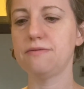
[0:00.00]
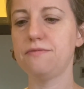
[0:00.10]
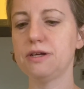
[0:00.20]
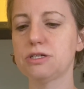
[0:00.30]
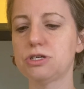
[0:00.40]

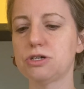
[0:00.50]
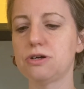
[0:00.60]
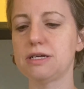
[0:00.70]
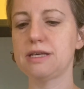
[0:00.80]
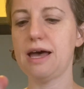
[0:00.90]
fixture
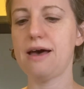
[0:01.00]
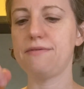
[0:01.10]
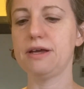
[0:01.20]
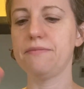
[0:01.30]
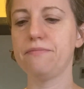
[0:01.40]
as
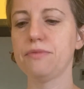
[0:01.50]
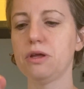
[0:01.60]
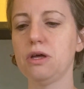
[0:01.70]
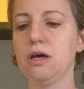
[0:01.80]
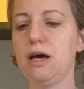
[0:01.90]
having
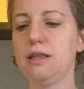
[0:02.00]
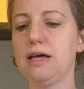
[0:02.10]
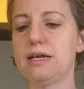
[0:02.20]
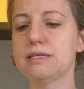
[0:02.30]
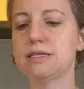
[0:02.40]
a
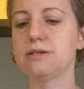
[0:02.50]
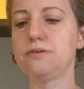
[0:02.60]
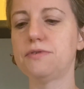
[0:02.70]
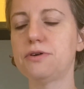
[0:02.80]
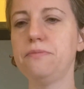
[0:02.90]
lot of
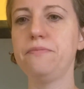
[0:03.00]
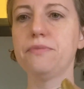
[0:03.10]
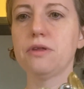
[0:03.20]
silver,